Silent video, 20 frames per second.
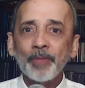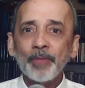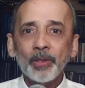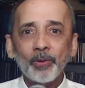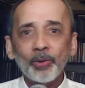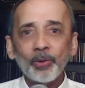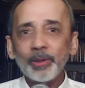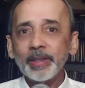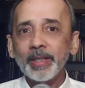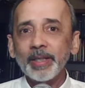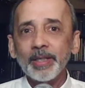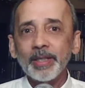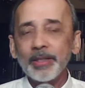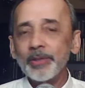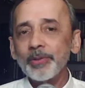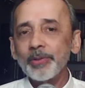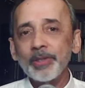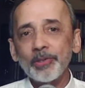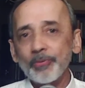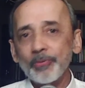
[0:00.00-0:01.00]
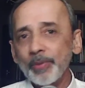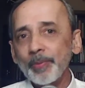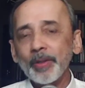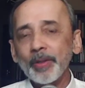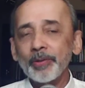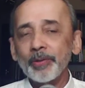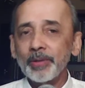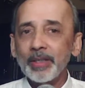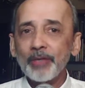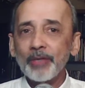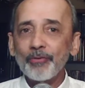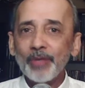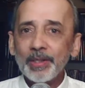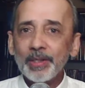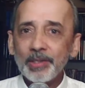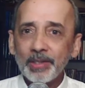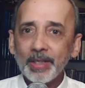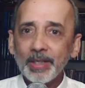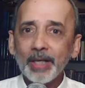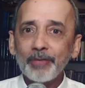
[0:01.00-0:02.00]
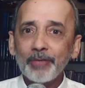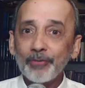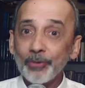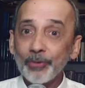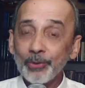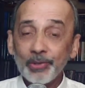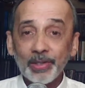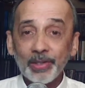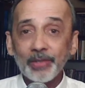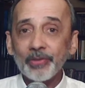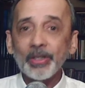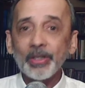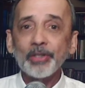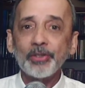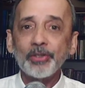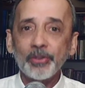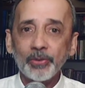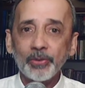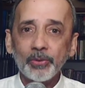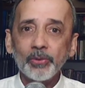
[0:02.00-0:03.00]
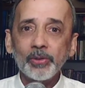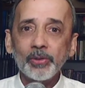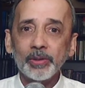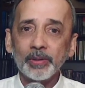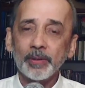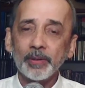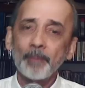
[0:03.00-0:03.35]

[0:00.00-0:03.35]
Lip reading: all they can do is whip out their fancy iPhones and rush to Google.